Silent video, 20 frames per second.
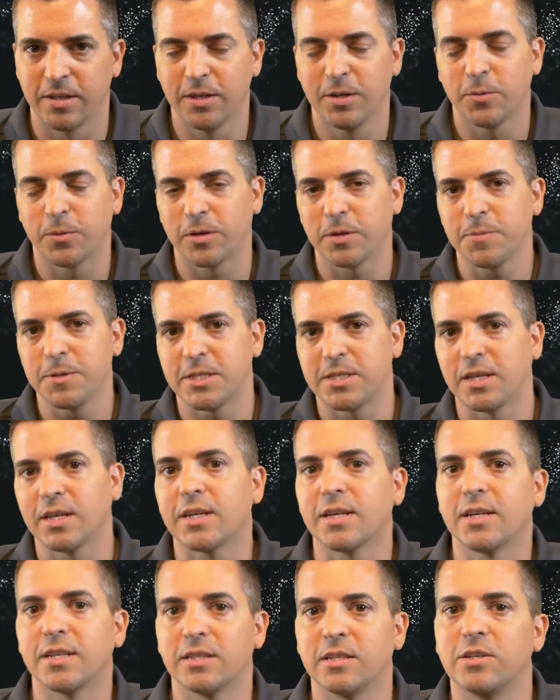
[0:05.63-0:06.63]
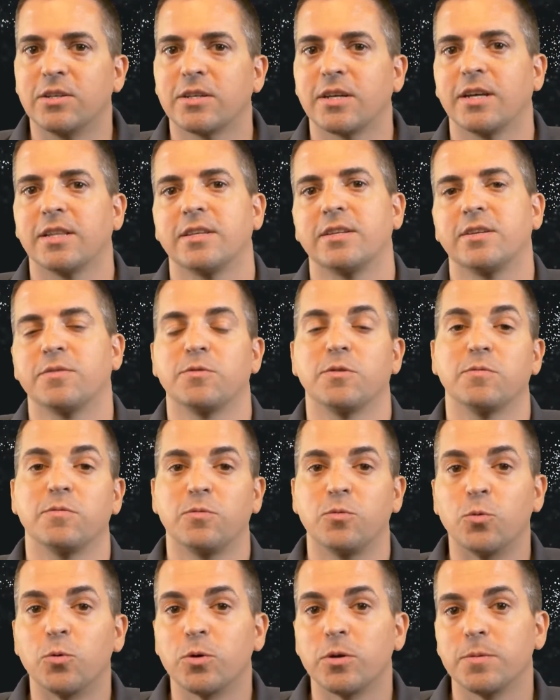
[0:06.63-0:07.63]
We're going to be taking a look at the different
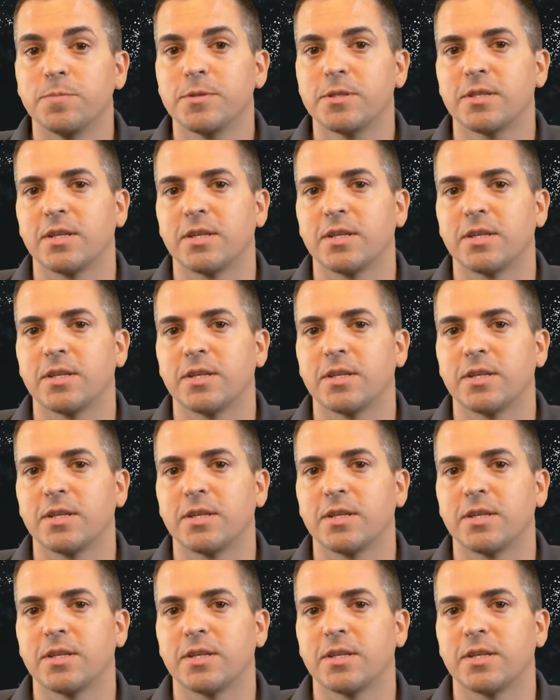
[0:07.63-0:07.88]
forms